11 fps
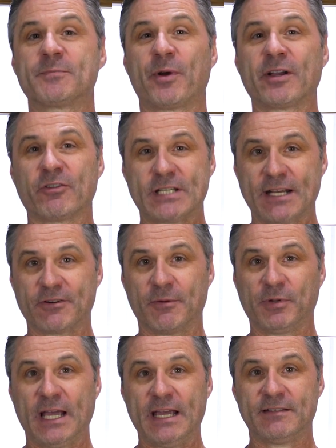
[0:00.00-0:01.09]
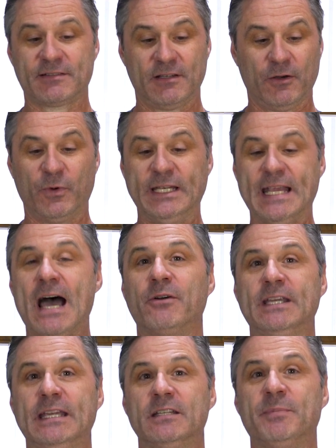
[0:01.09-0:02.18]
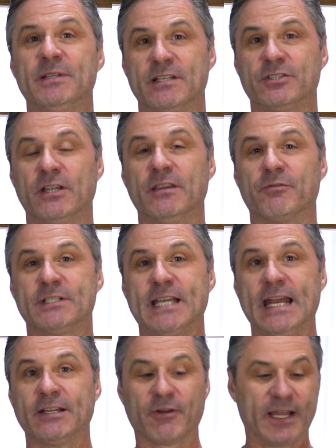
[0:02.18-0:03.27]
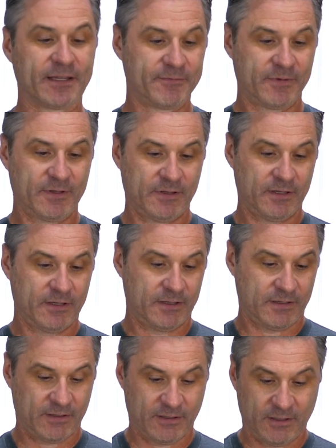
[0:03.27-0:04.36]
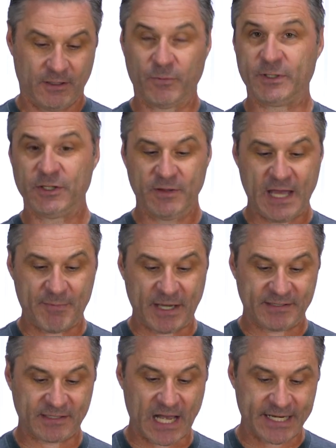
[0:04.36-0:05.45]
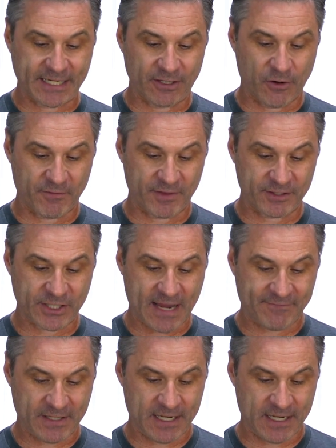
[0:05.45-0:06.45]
spring retainer in place, we now need to position the retaining ring. We do that by sliding it over the shaft